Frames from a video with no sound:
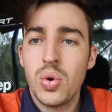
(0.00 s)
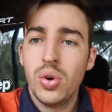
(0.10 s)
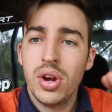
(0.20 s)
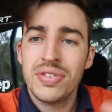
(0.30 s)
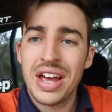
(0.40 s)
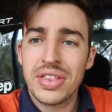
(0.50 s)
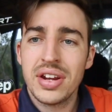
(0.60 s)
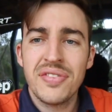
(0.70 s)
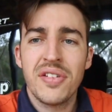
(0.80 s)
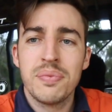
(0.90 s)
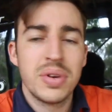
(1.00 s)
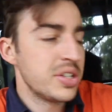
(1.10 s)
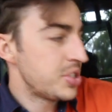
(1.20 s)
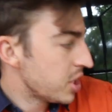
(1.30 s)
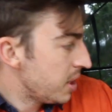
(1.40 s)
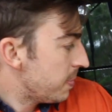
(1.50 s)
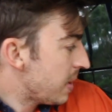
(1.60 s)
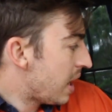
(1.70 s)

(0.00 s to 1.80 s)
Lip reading: all over the underneath of my Jeep.